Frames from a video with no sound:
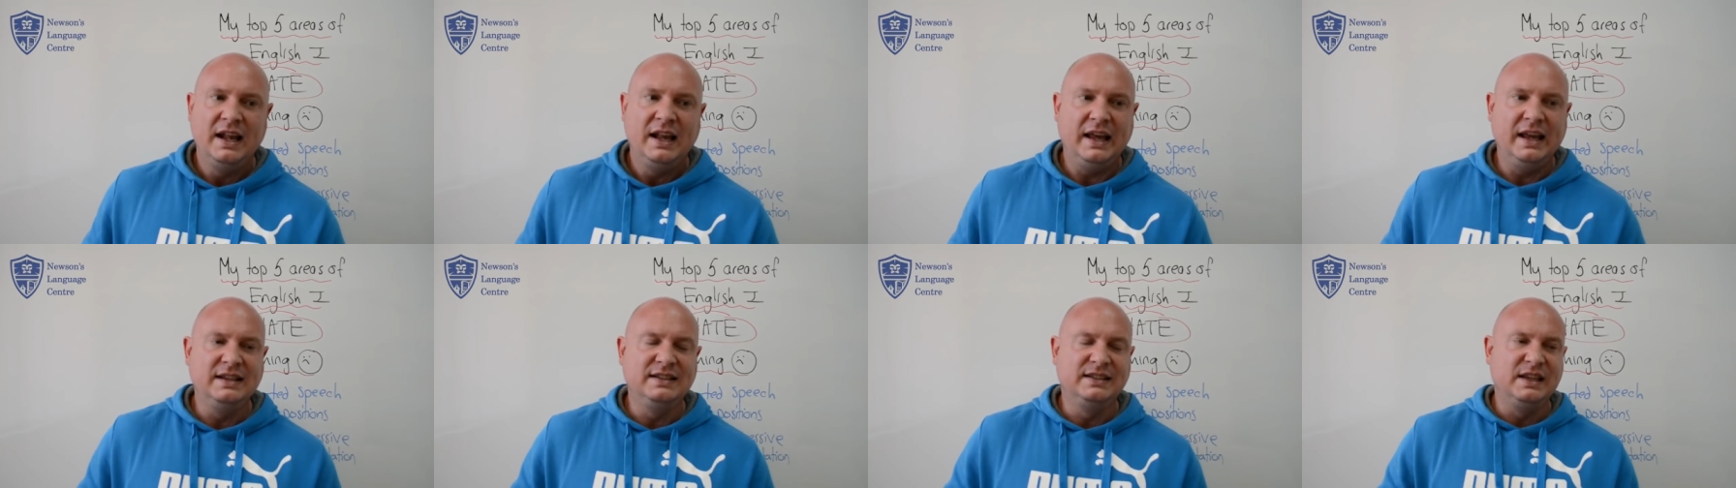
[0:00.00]

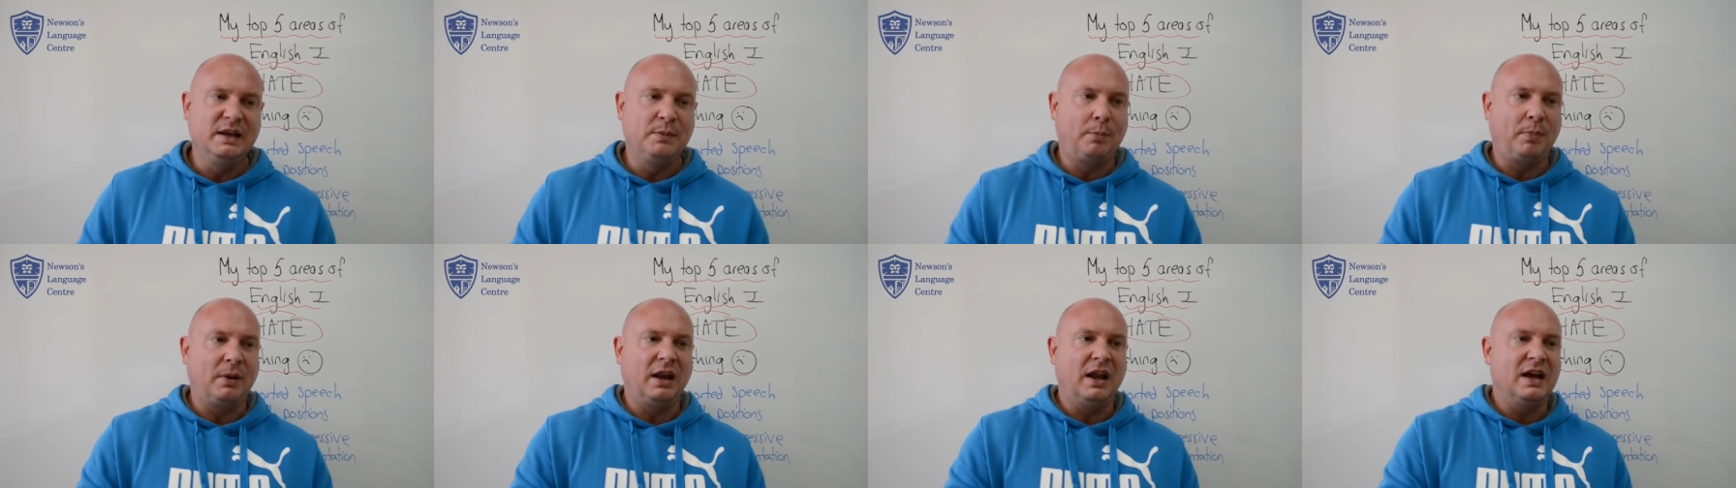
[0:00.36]
Is
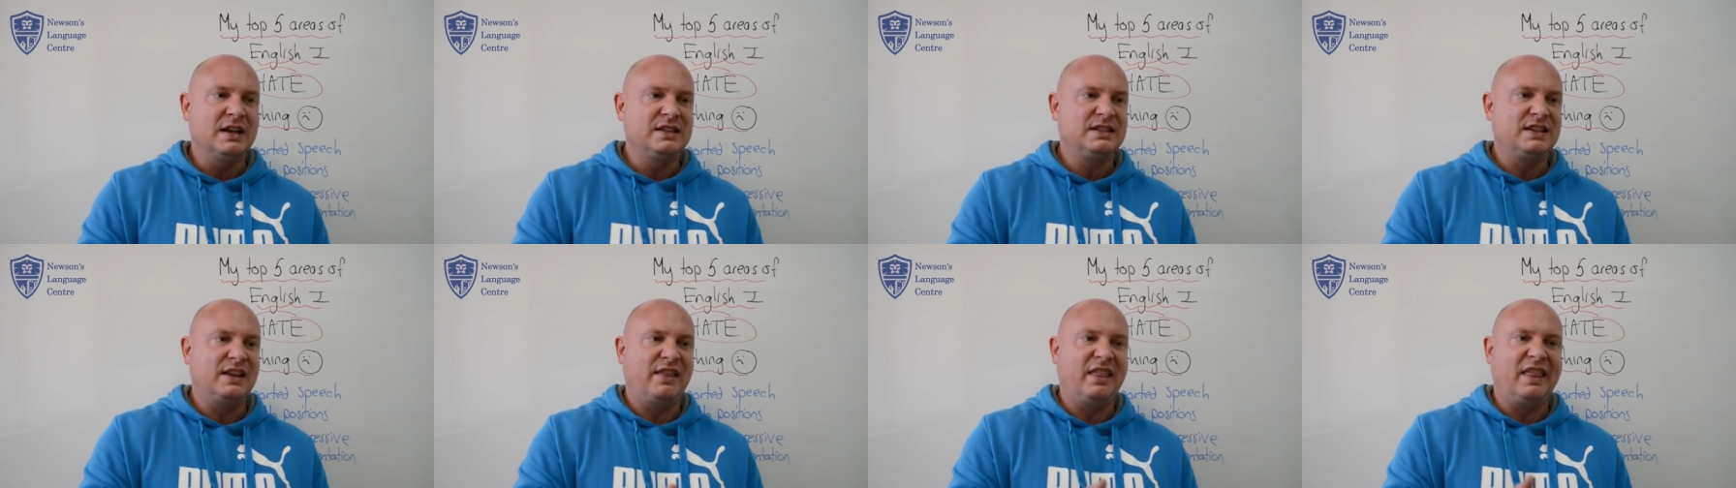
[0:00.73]
it
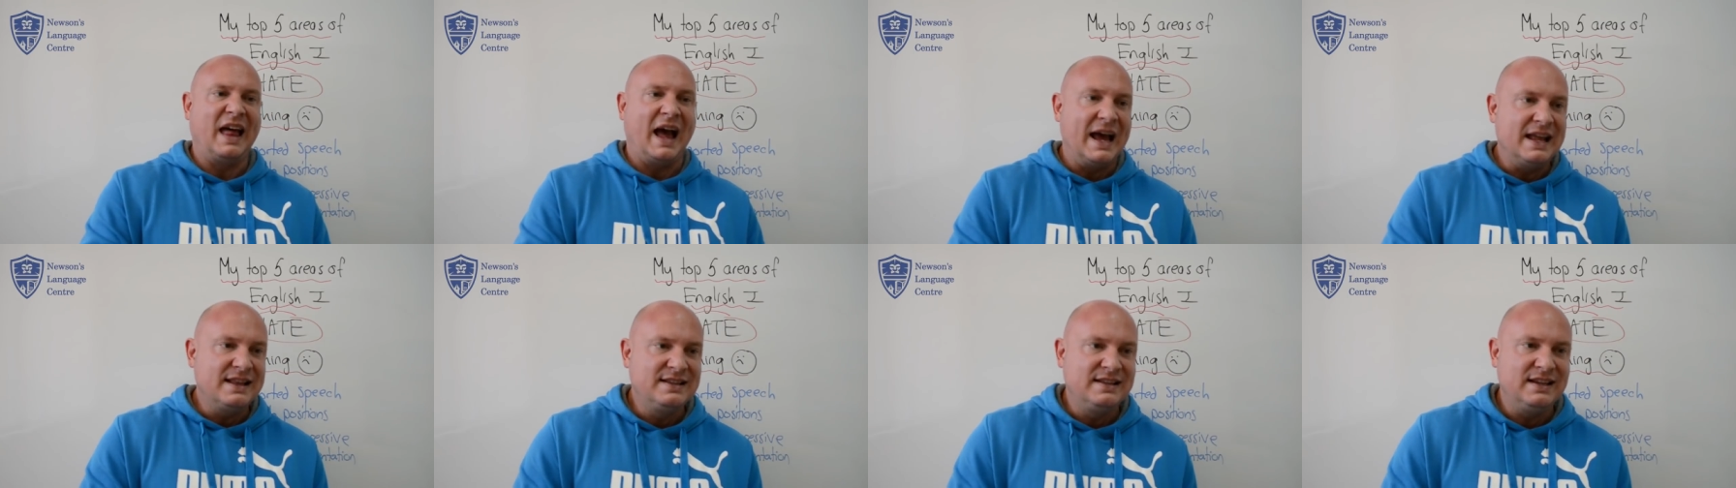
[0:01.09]
plus
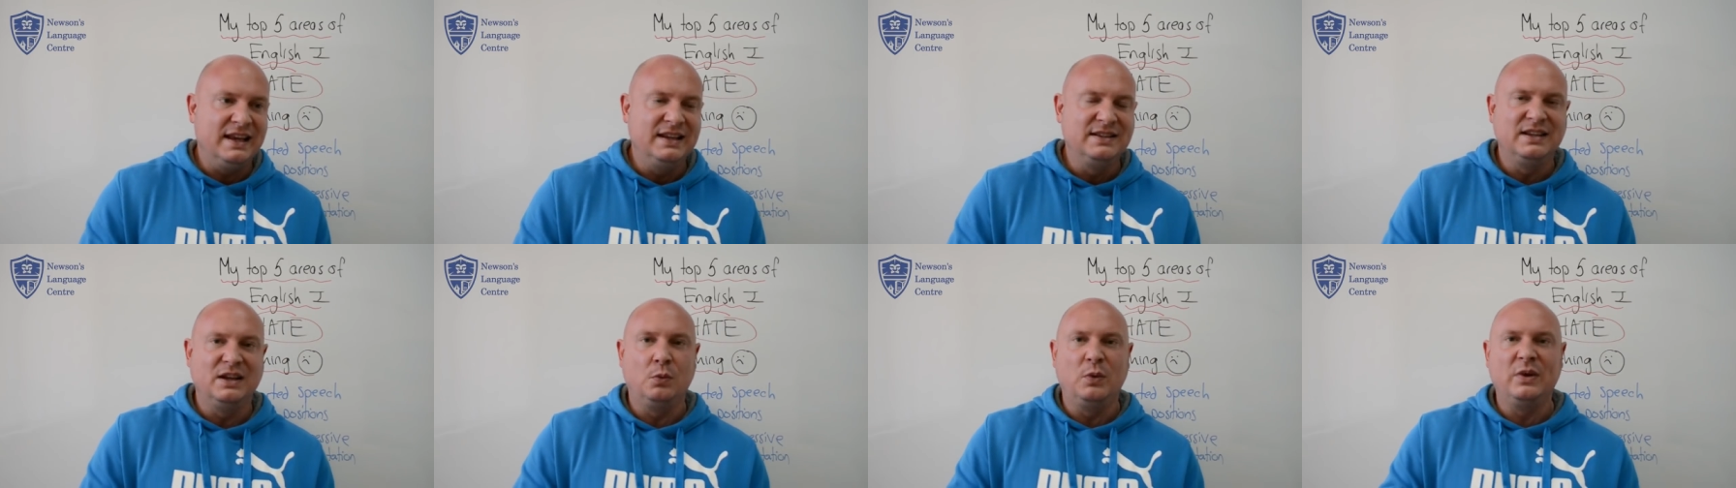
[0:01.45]
that?
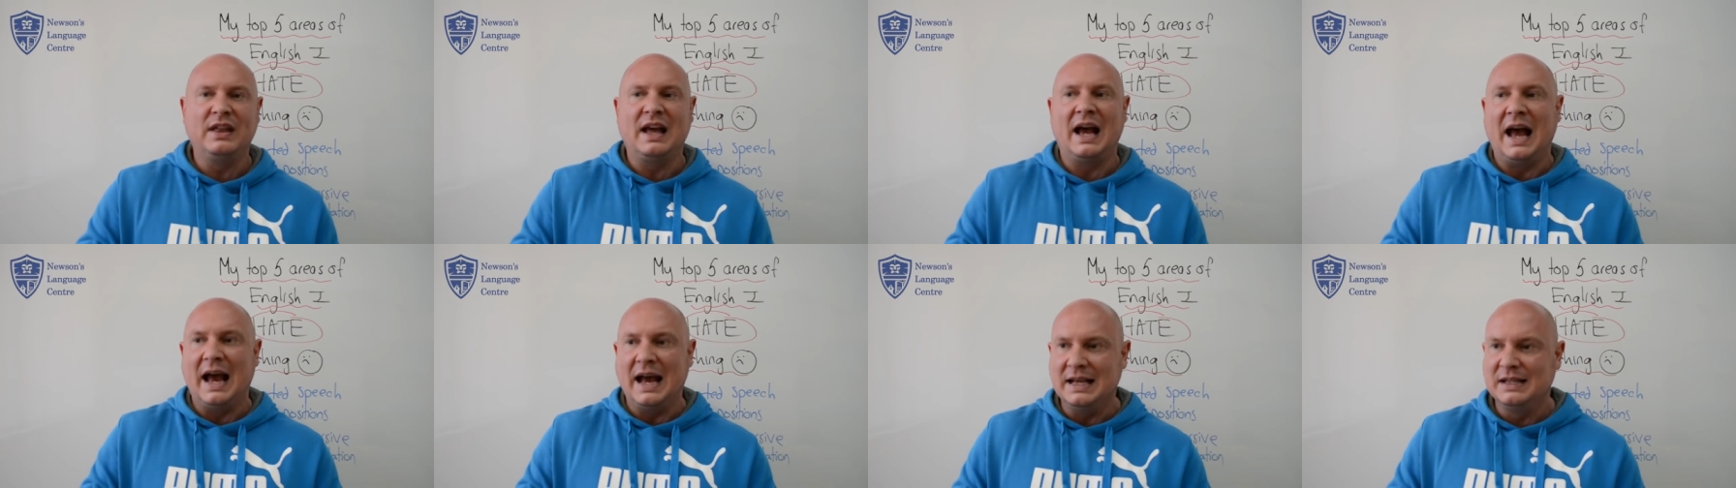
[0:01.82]
Is it
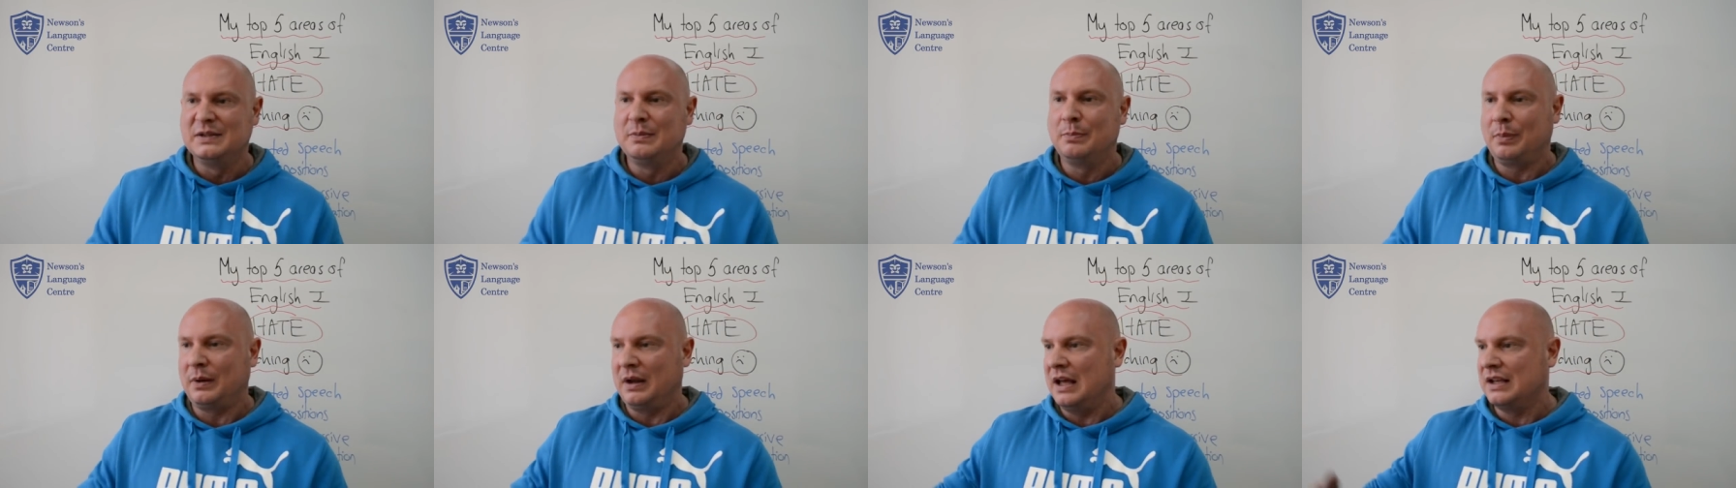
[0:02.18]
with
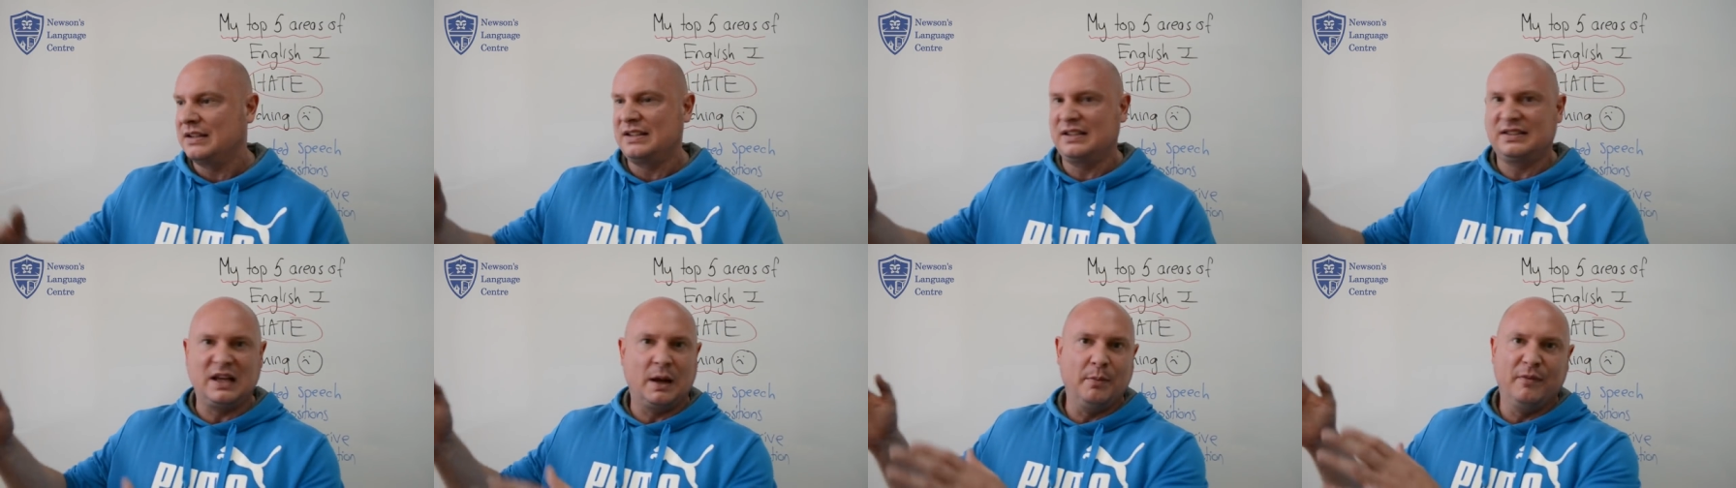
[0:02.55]
as
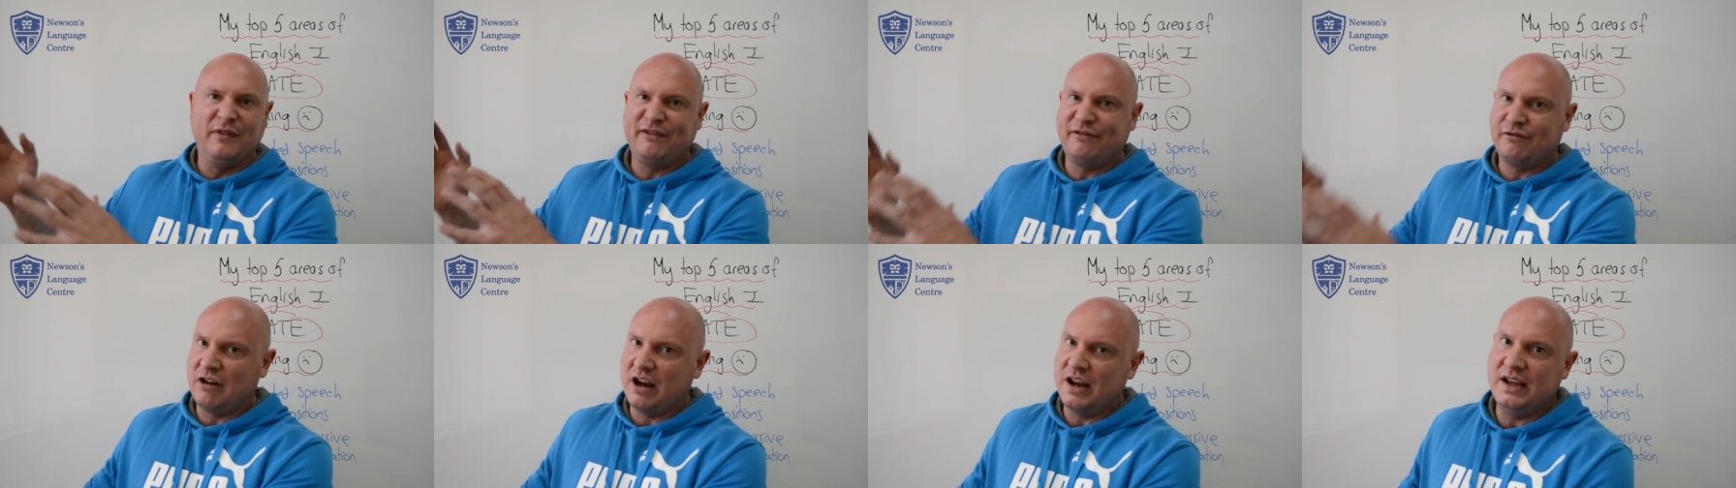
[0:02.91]
plus some
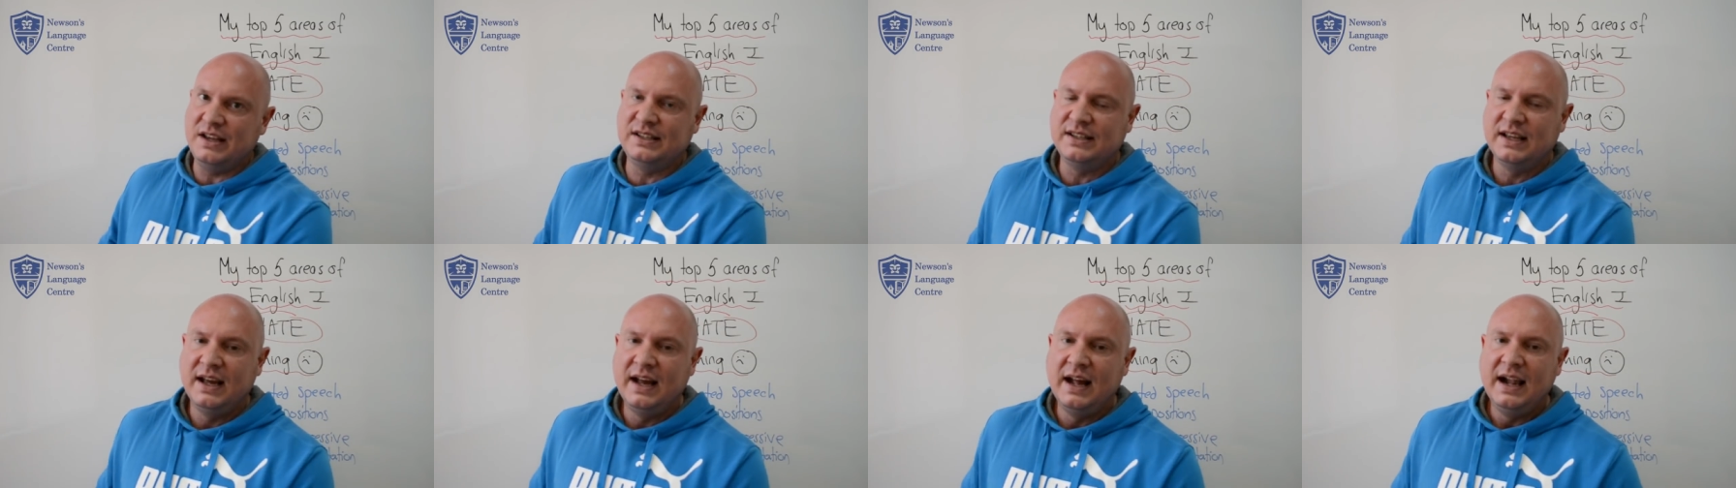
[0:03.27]

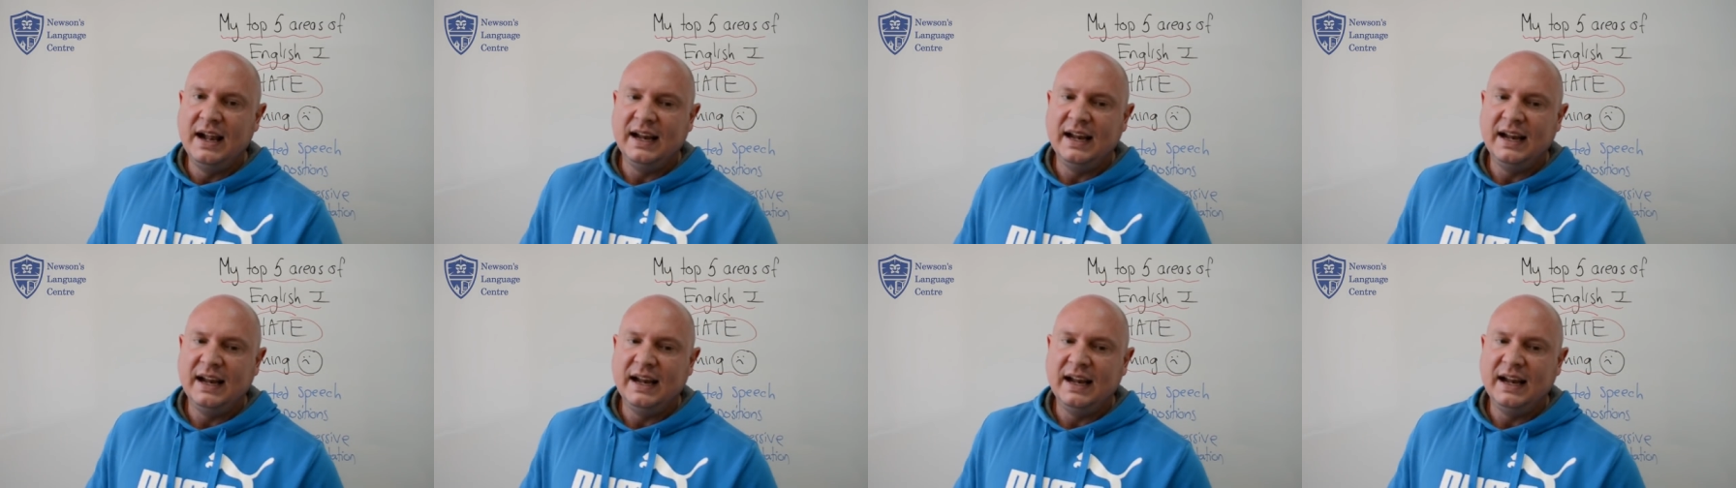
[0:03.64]
phrase?